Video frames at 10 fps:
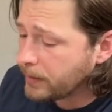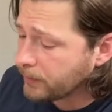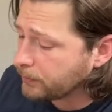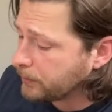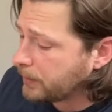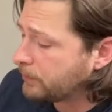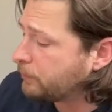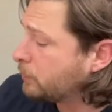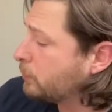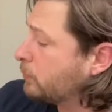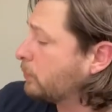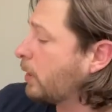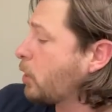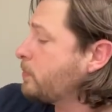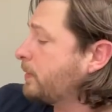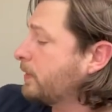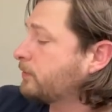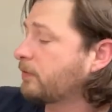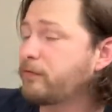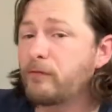now if you open it
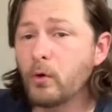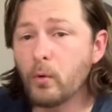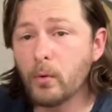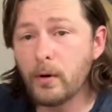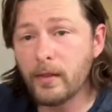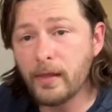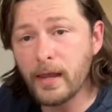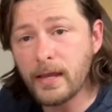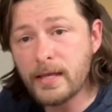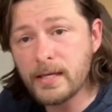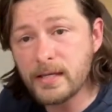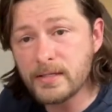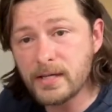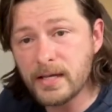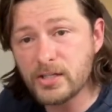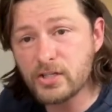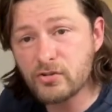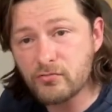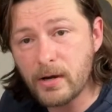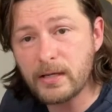to full there is a
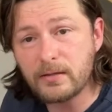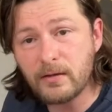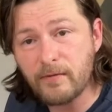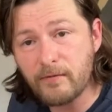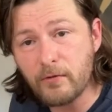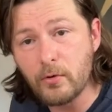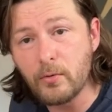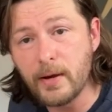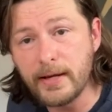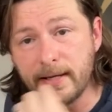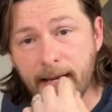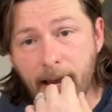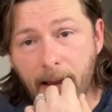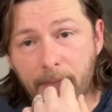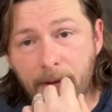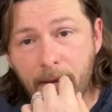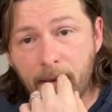straight through gap